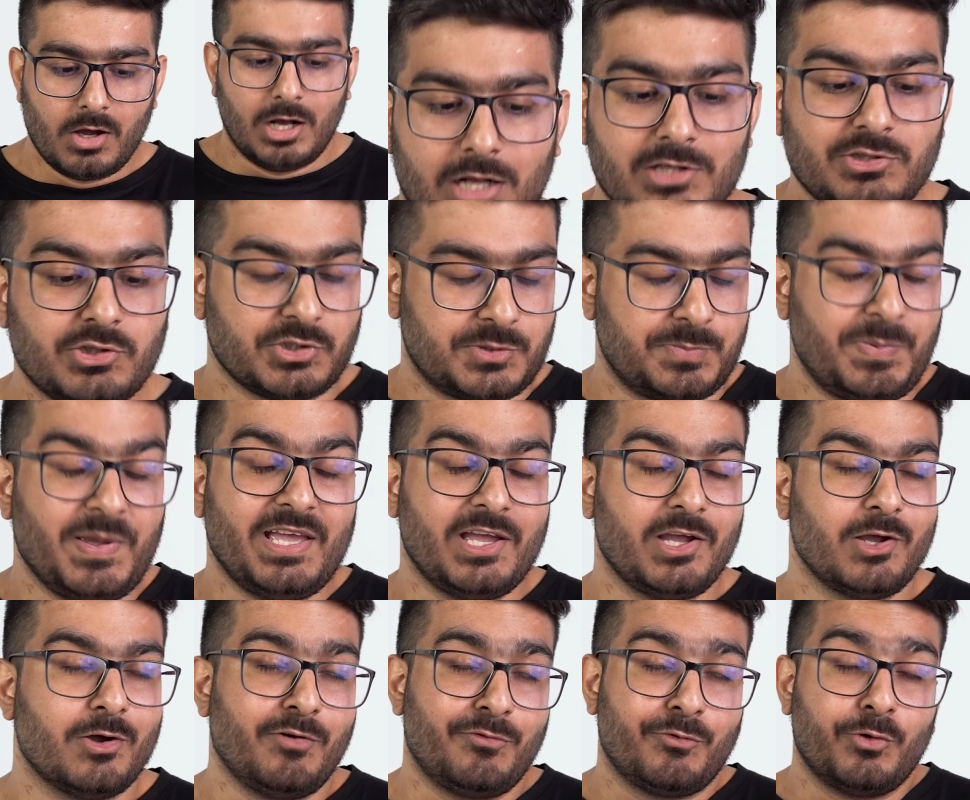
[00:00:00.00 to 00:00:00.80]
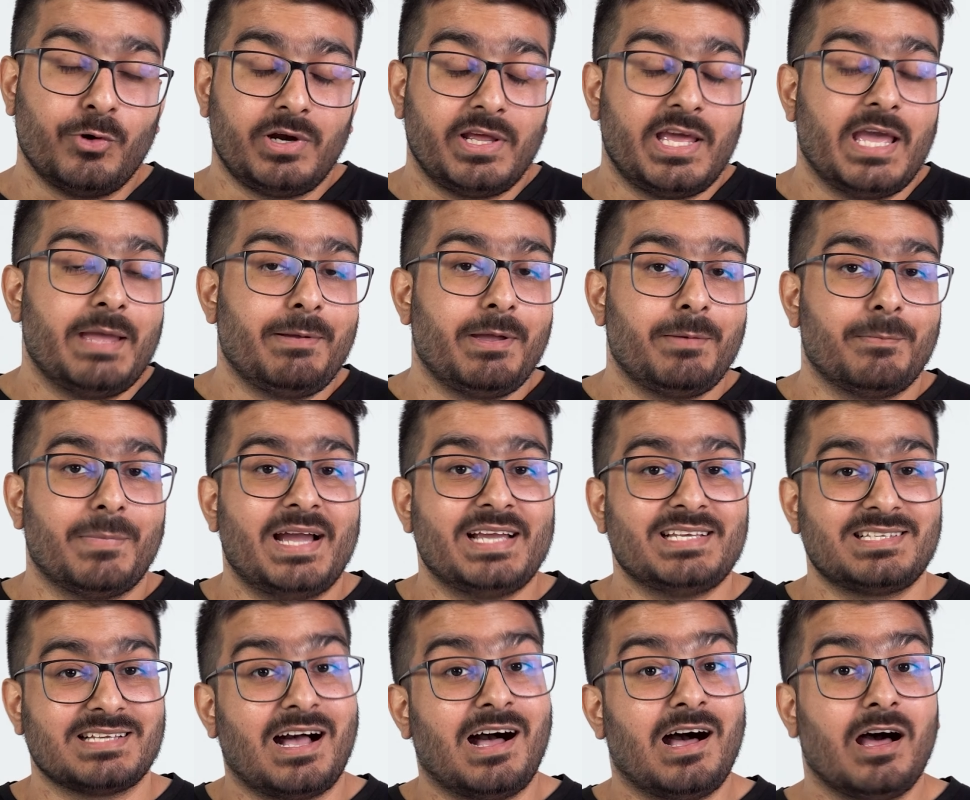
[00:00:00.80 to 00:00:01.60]
Also, speaking of good gaming
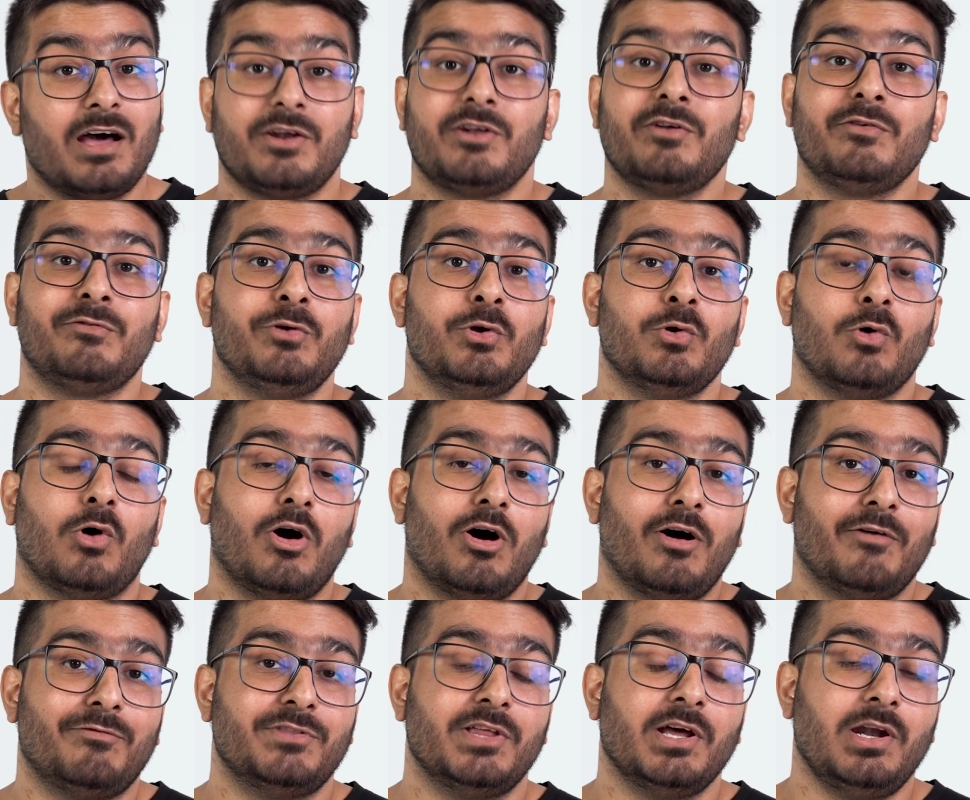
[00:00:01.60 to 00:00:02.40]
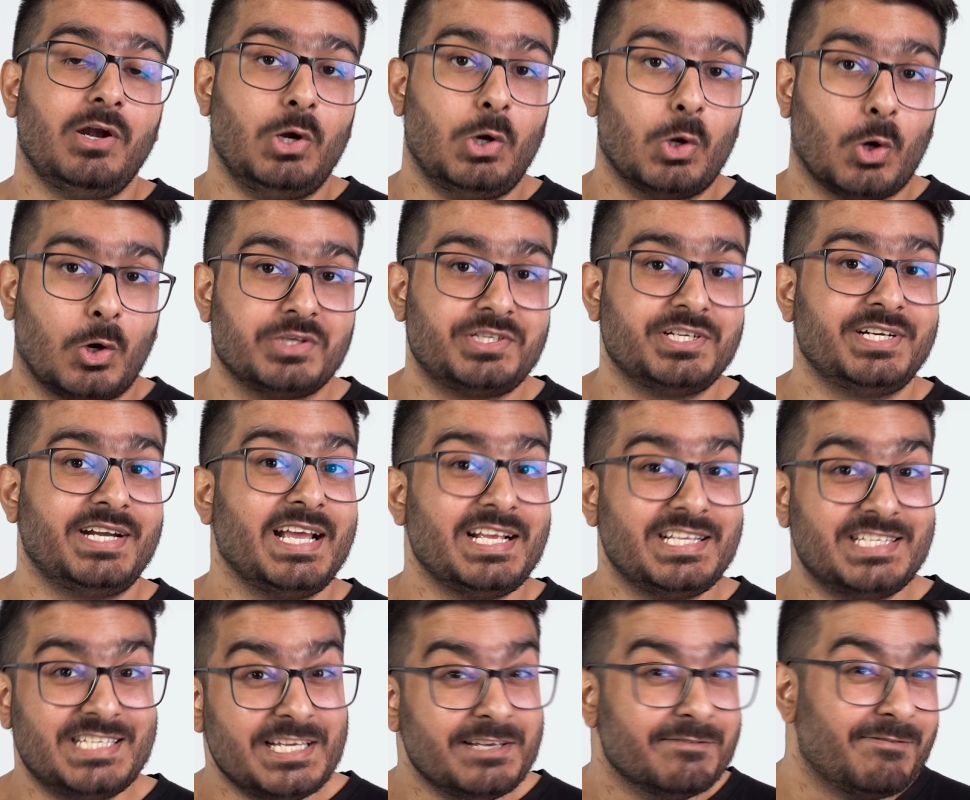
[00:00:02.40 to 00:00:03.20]
mice, our review of the
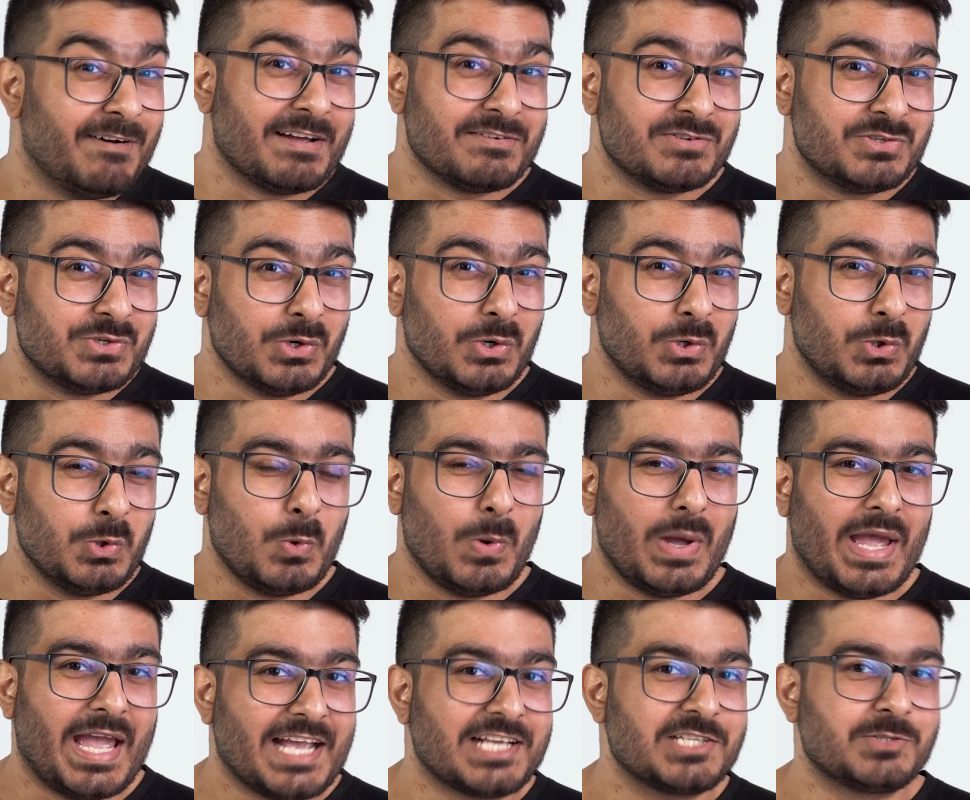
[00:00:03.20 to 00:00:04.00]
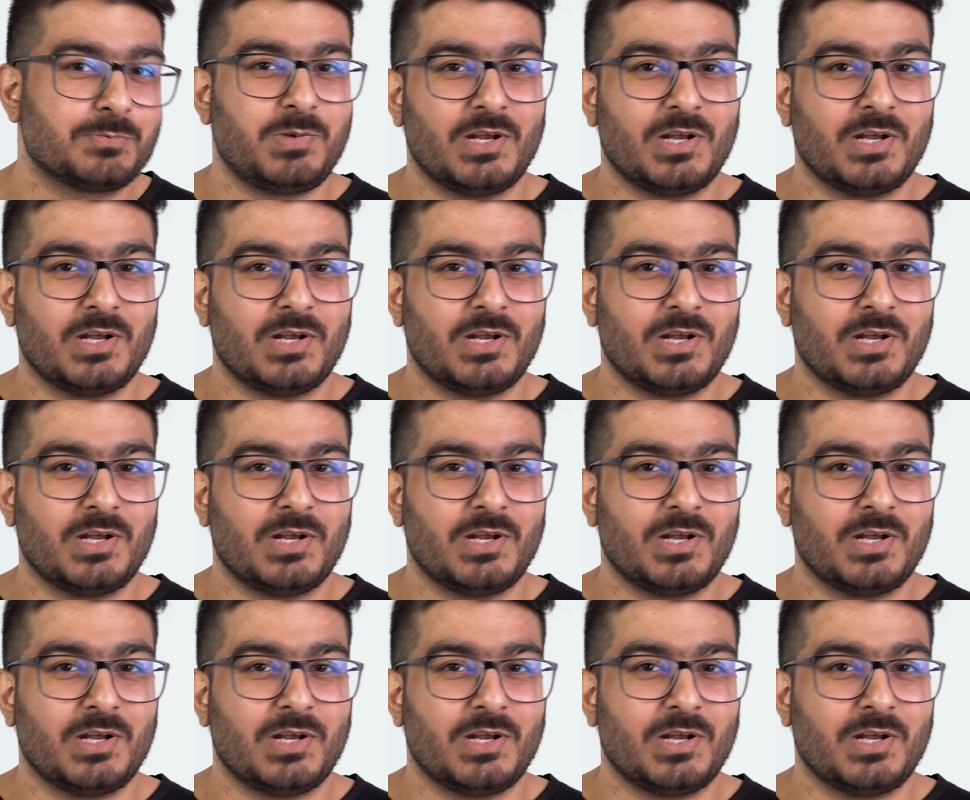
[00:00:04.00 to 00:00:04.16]
Logitech G502X